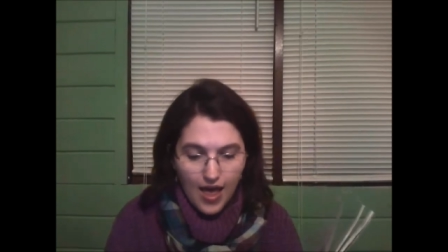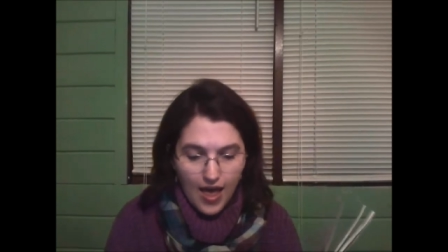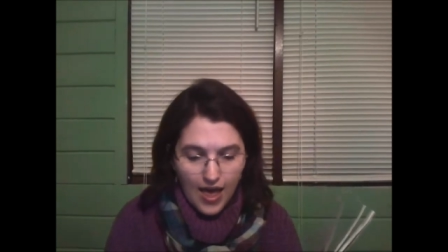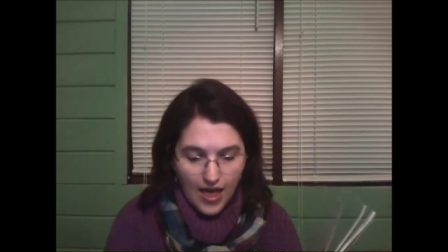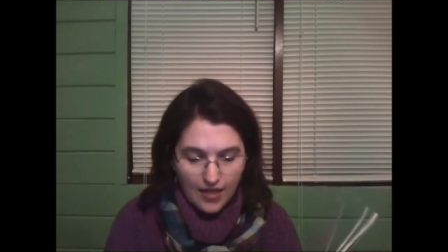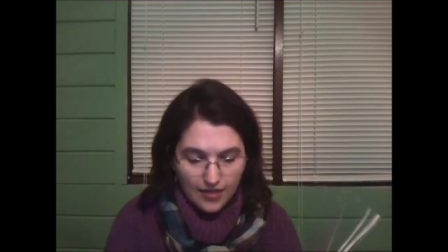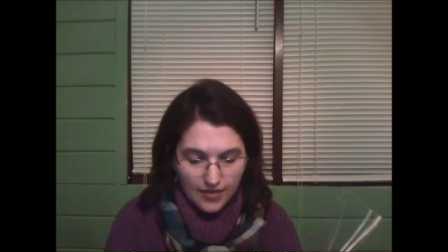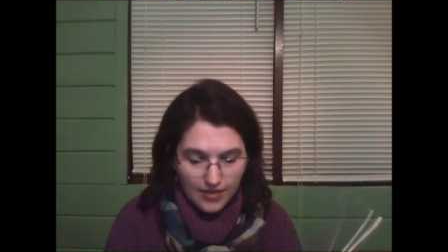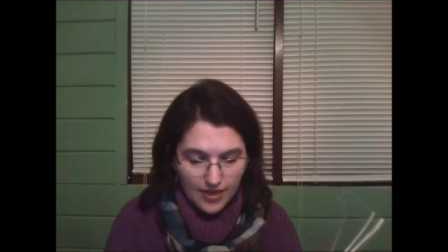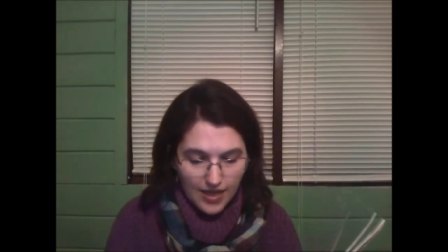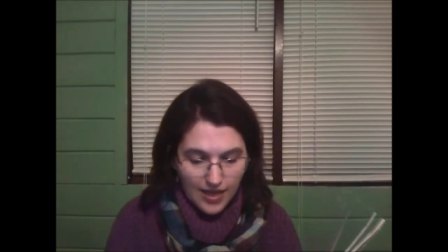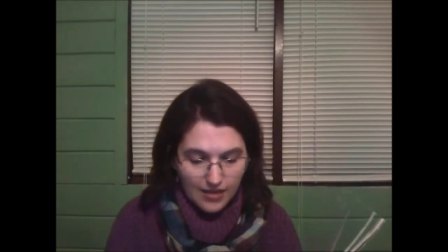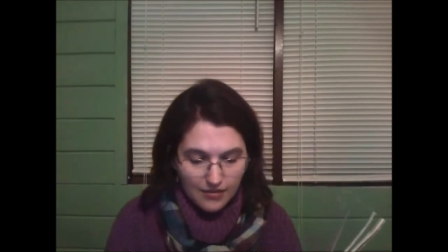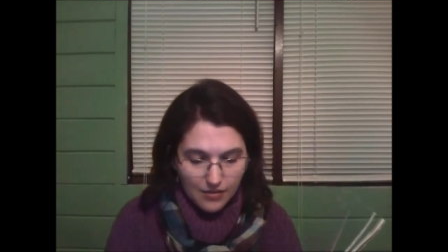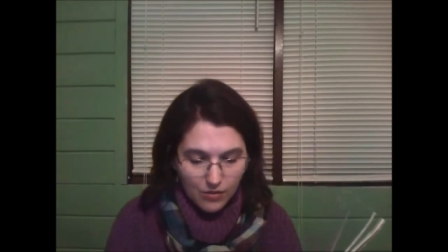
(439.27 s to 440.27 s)
And
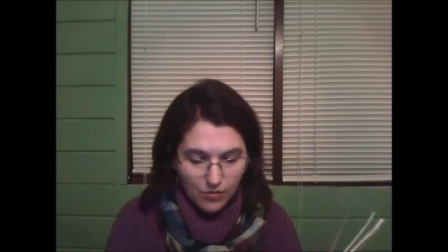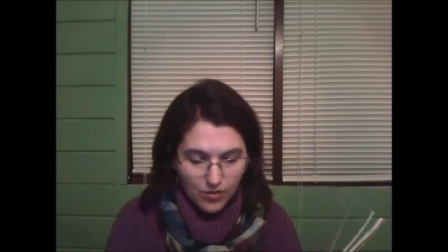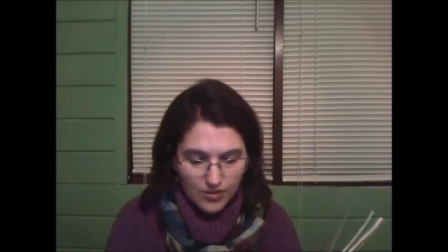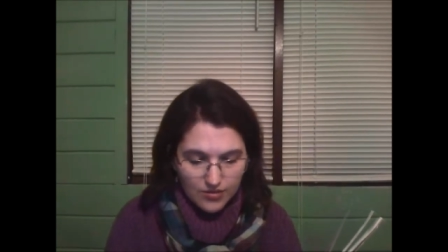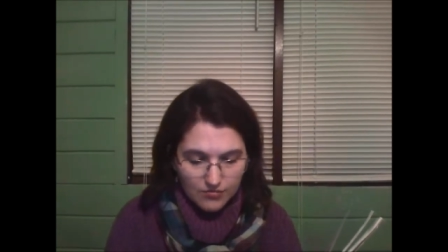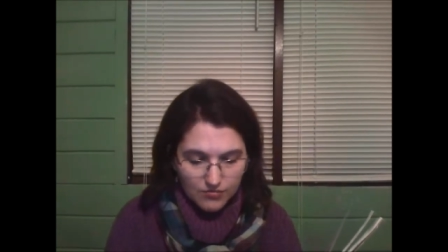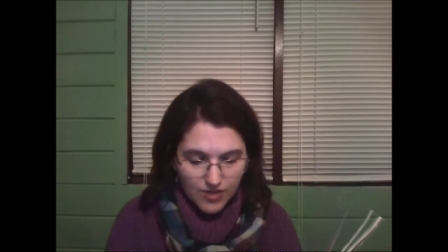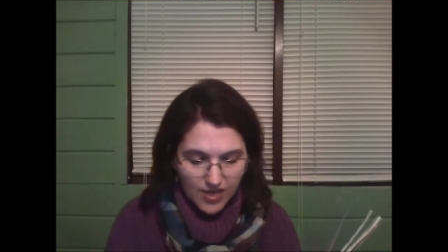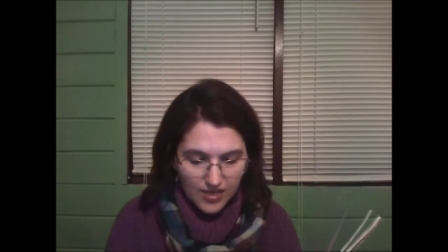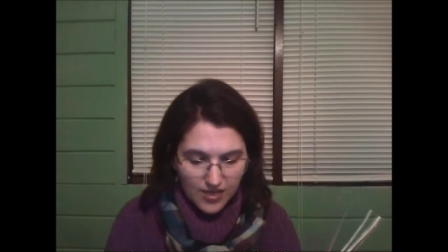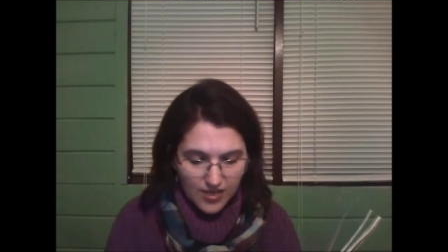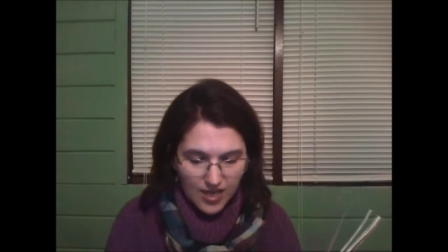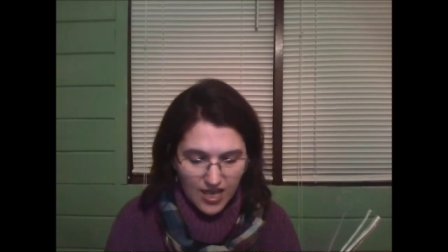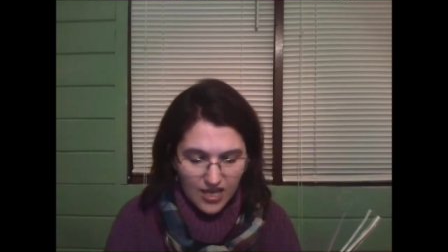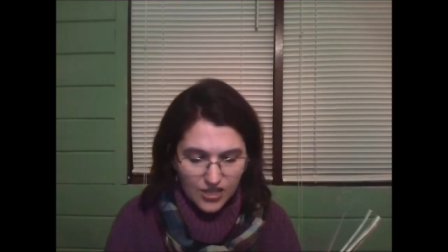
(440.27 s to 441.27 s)
it was
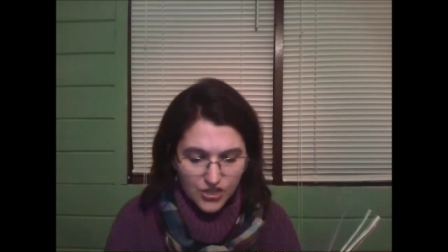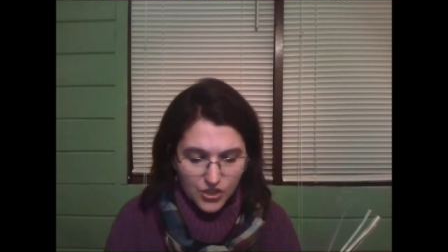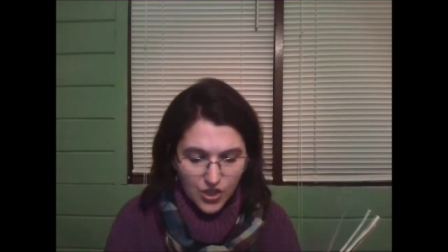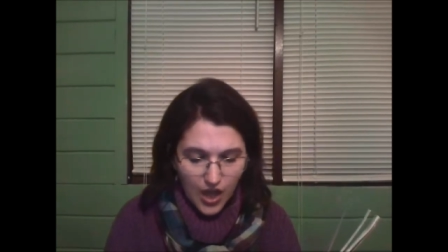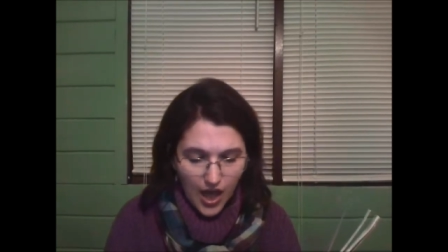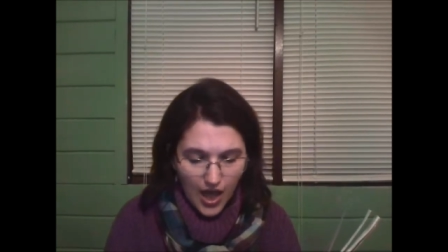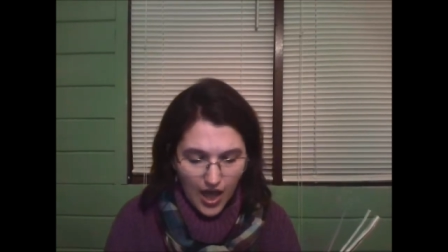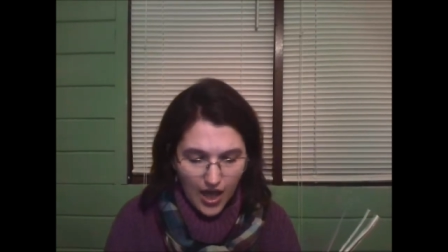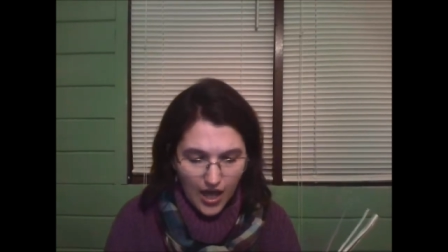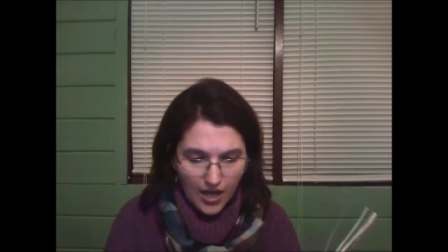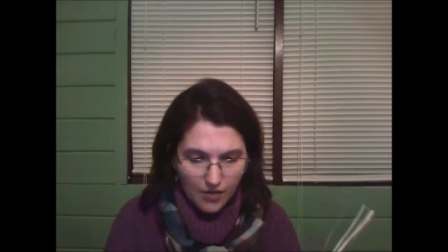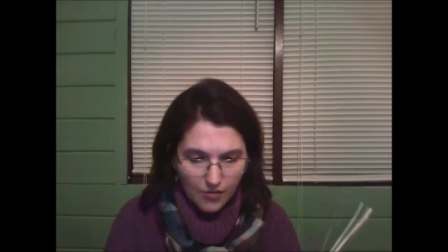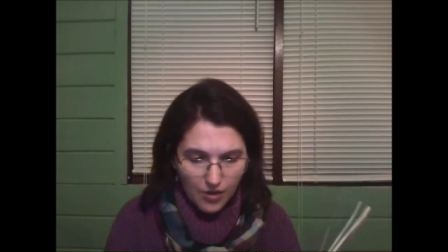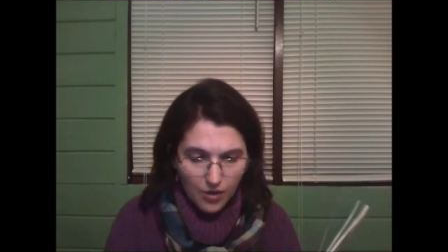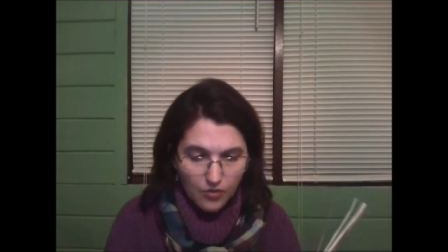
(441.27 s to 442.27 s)
written in
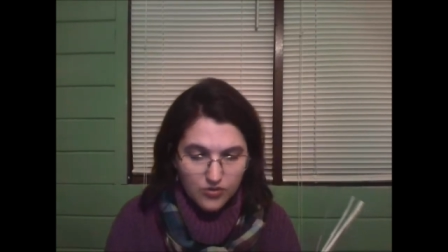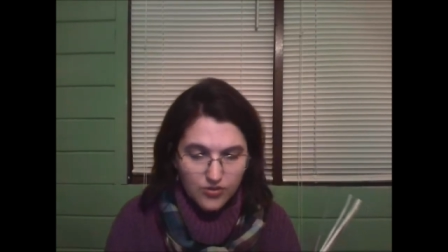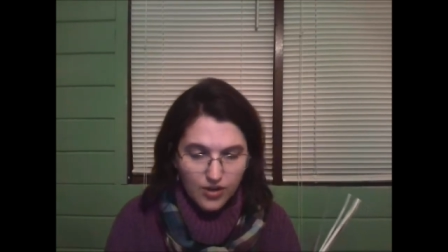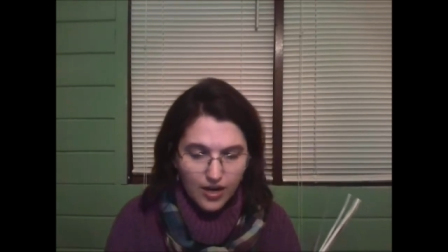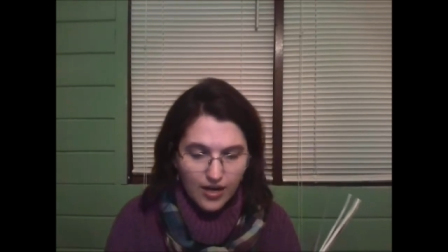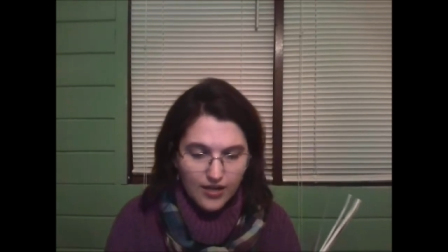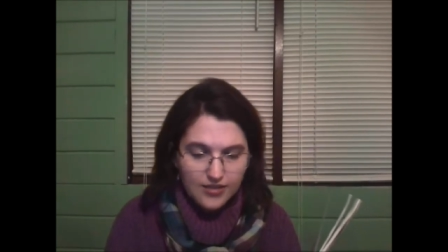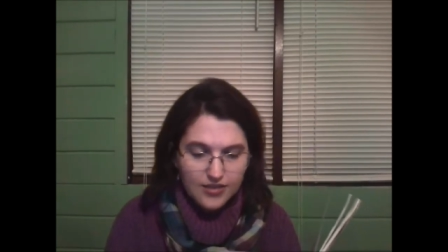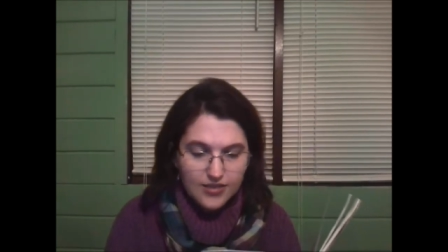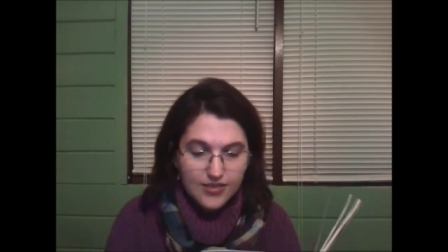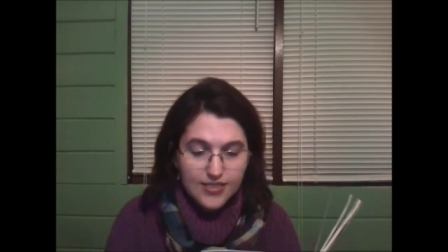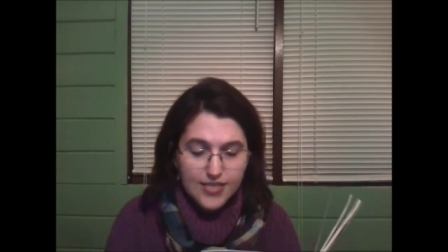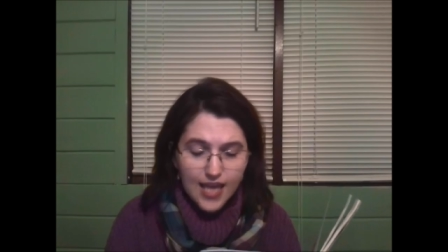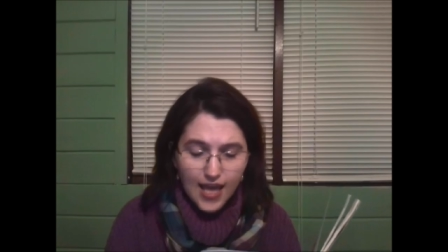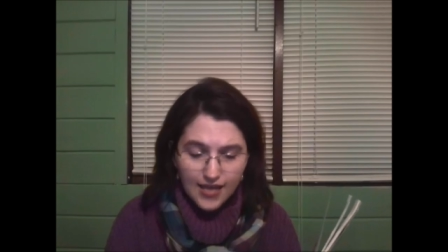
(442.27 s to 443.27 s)
July, no, sorry, it's
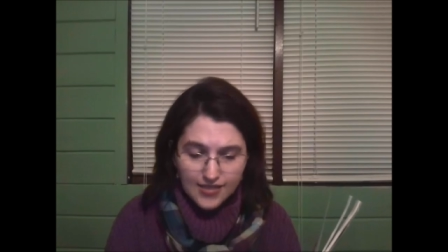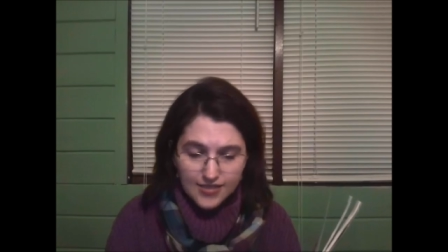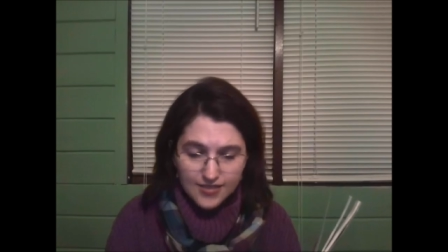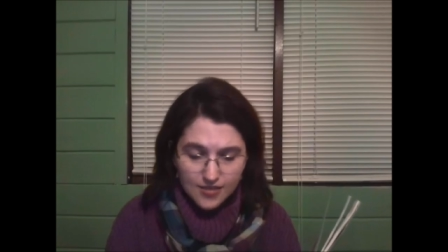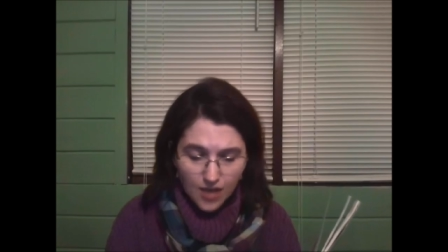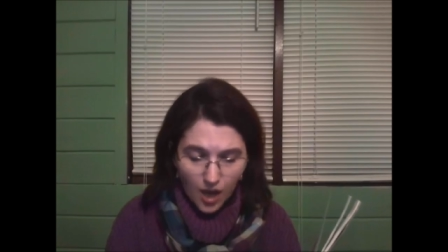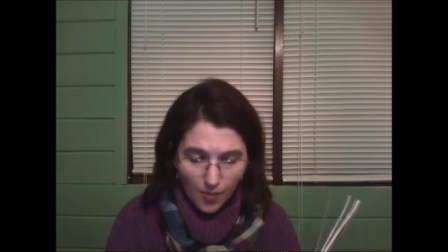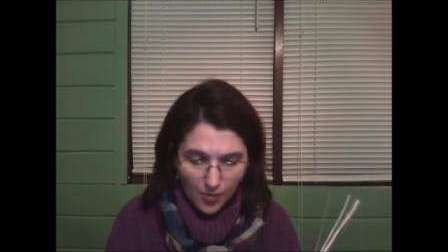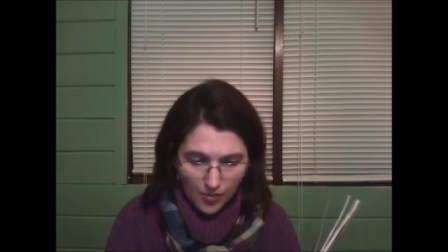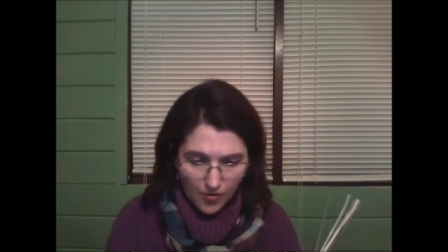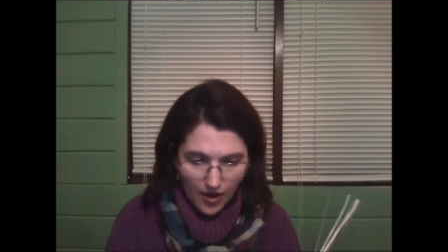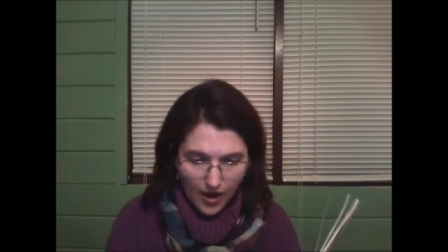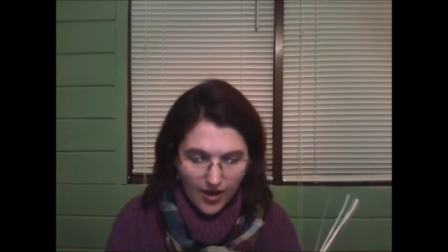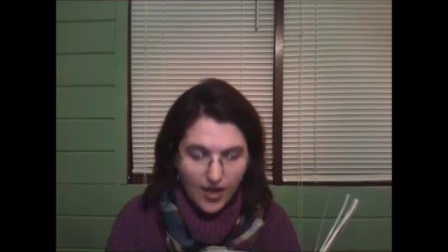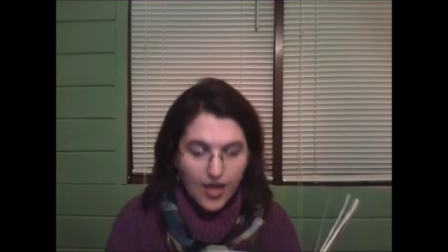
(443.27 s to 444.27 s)
text
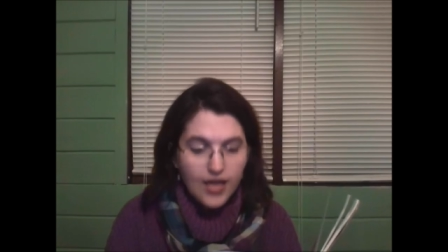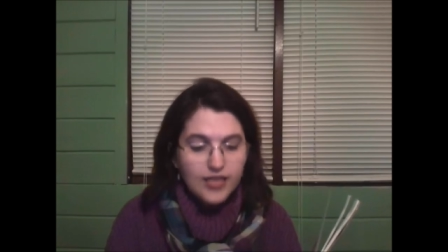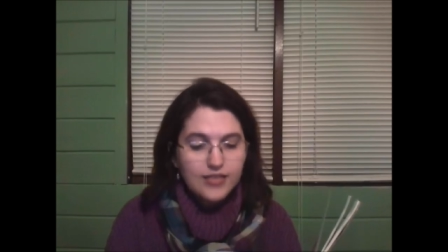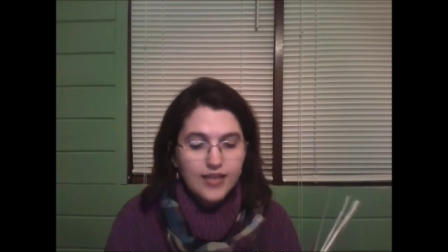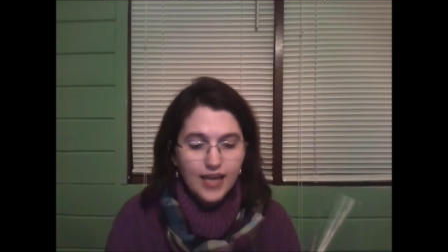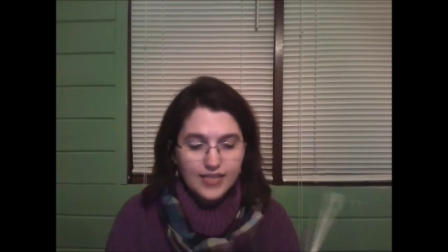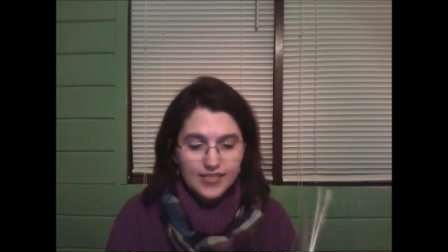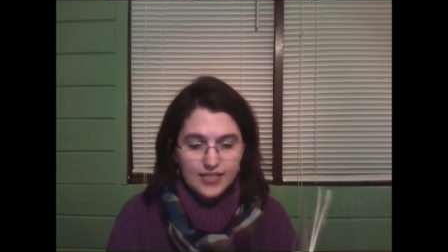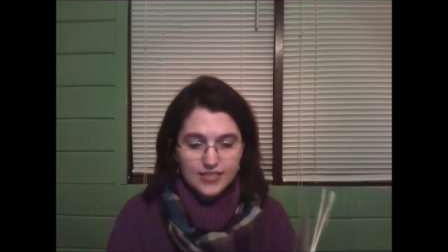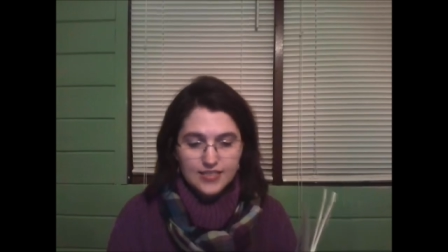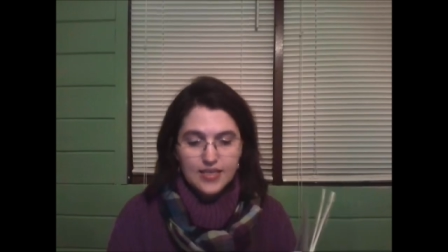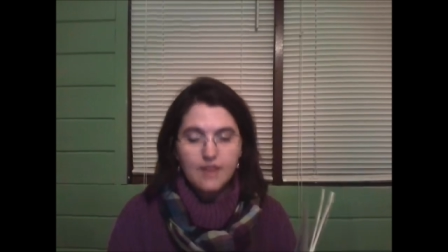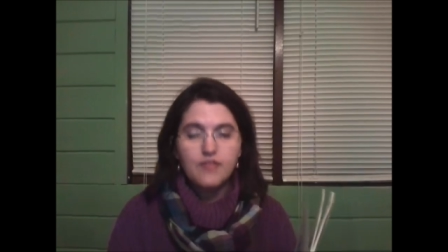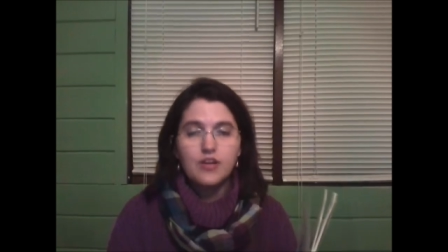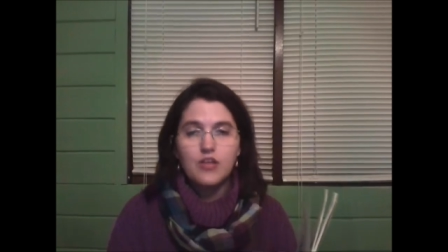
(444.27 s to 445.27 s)
copyright nineteen
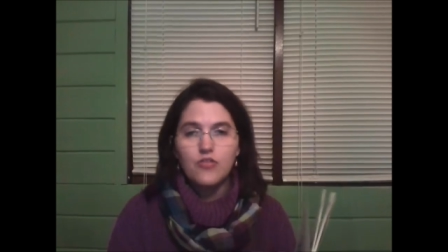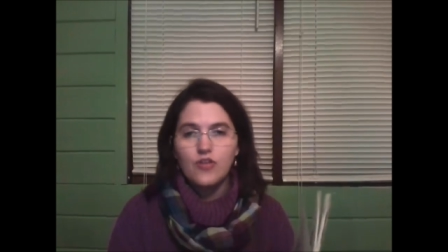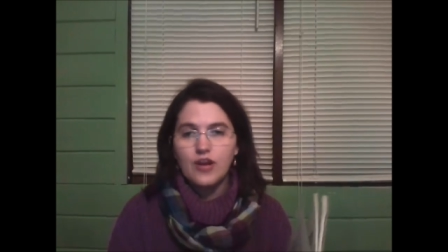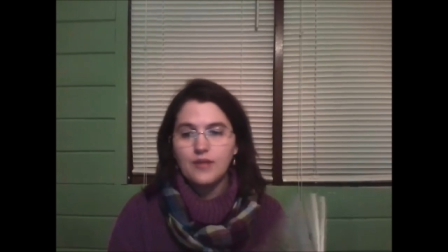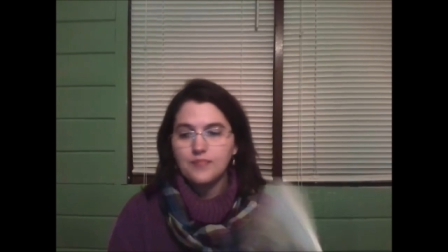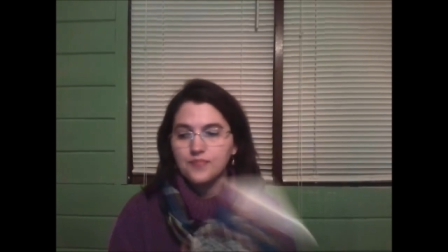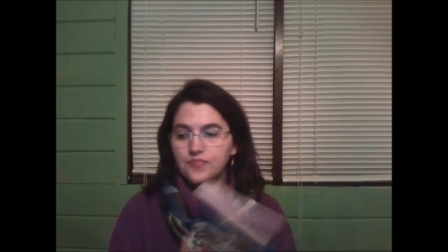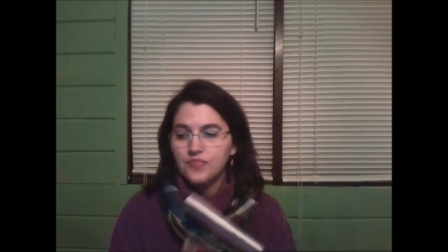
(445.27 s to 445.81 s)
seventy-three.